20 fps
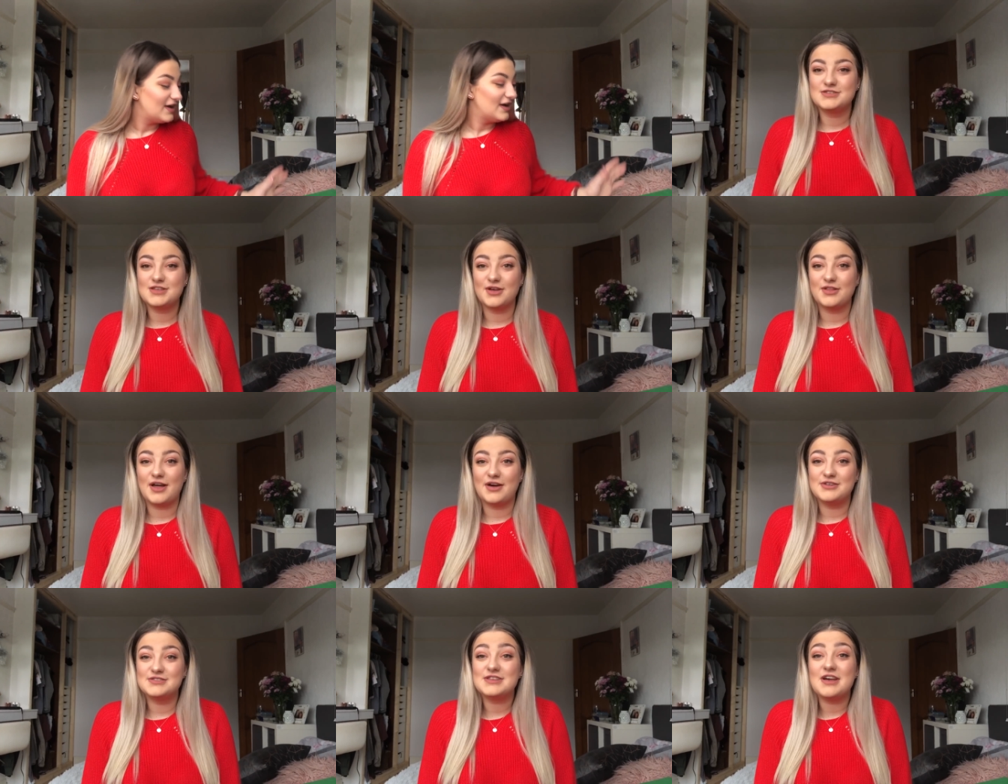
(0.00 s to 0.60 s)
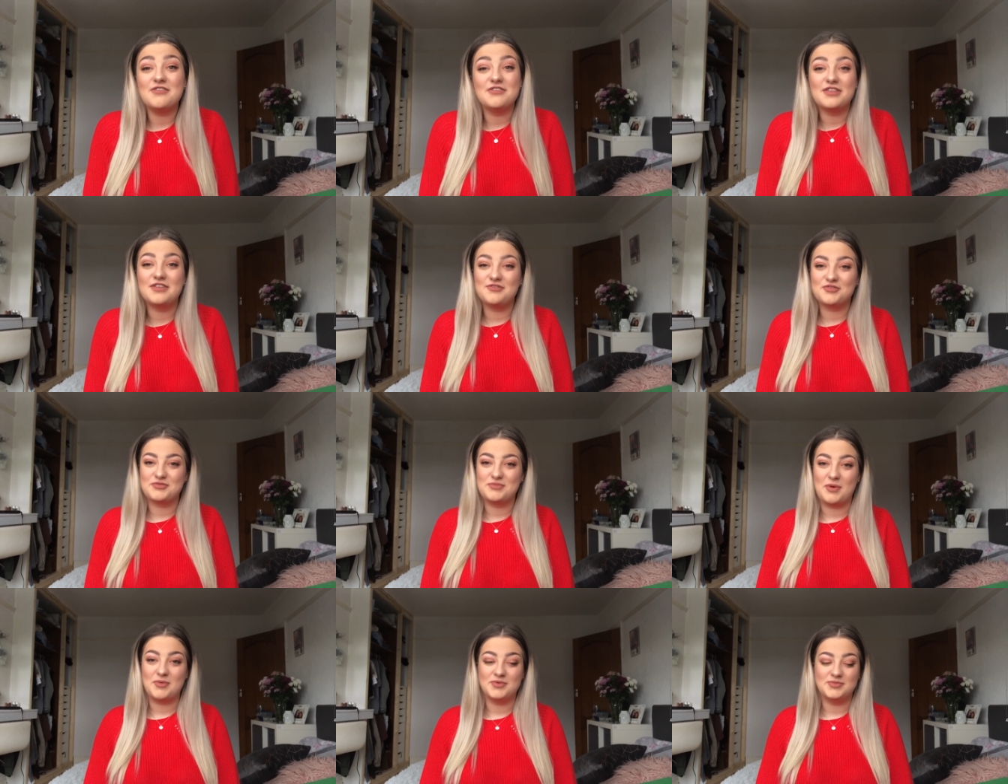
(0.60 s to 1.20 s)
So that was
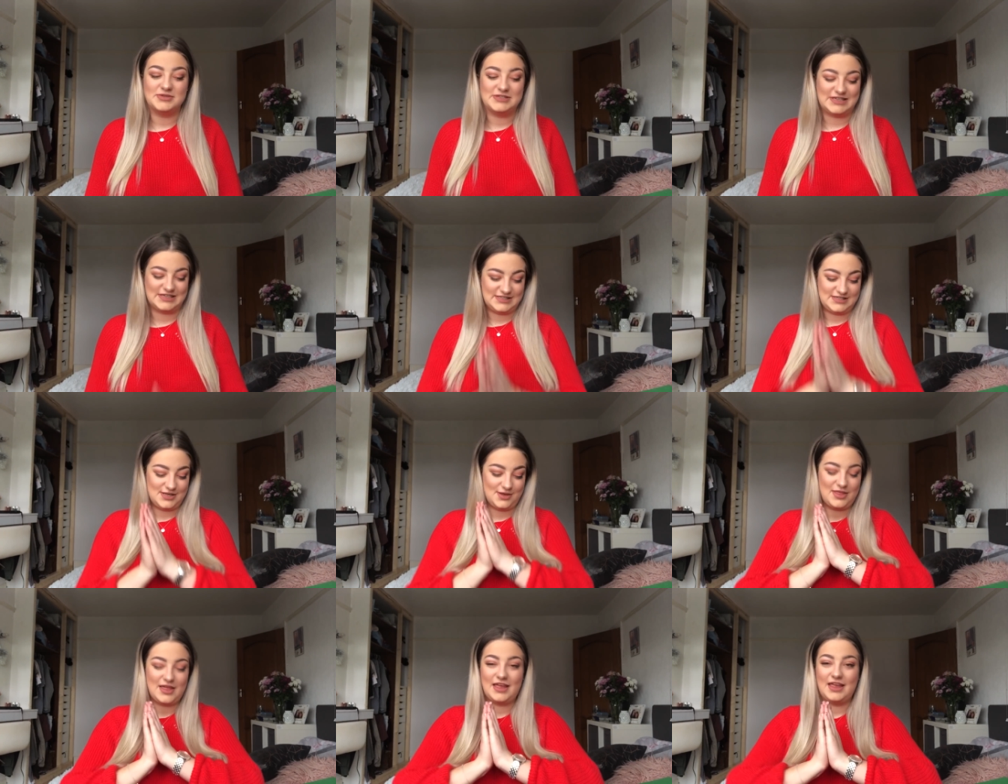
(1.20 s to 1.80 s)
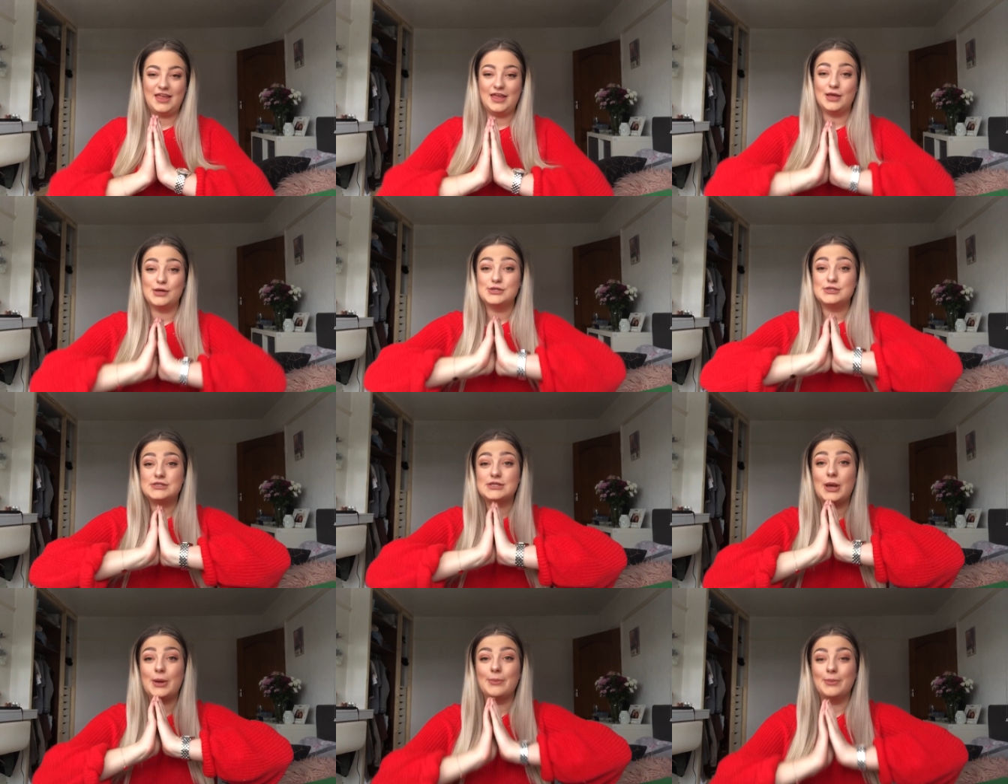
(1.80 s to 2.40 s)
everything from my mum and dad, so thank you
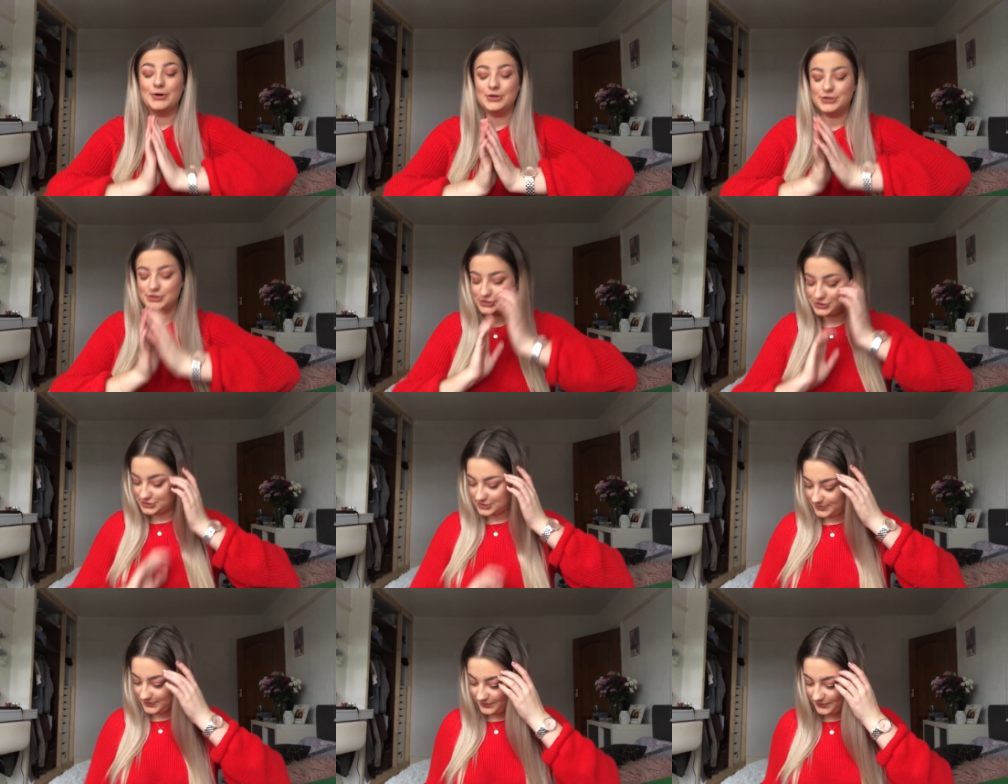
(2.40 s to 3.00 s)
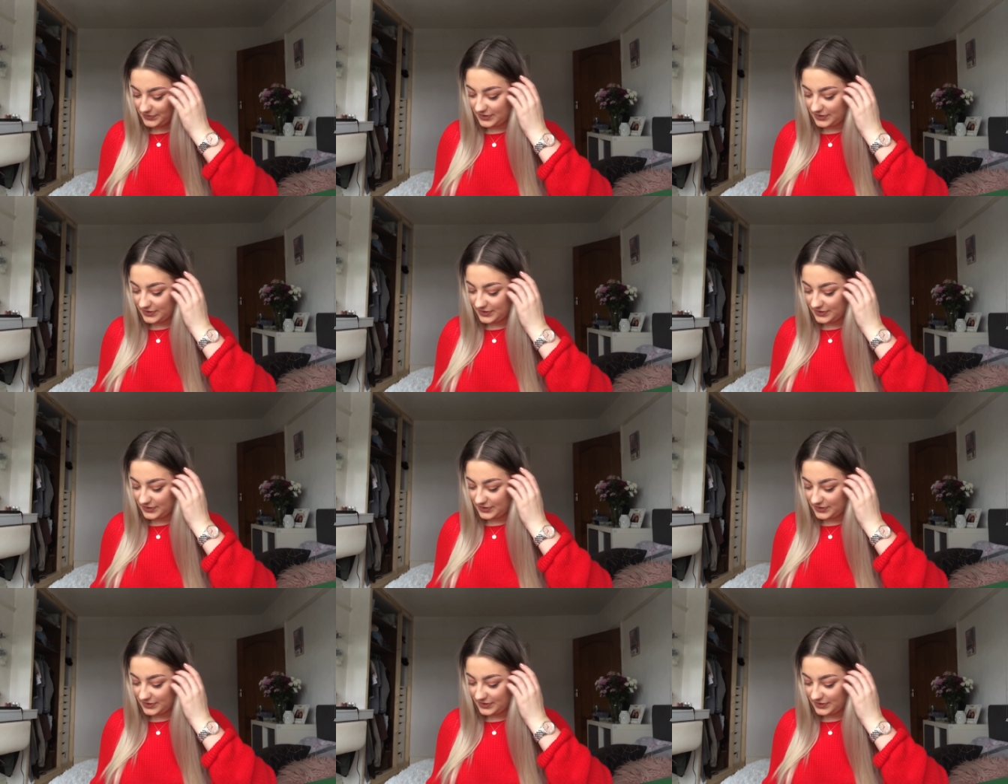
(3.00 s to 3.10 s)
so much.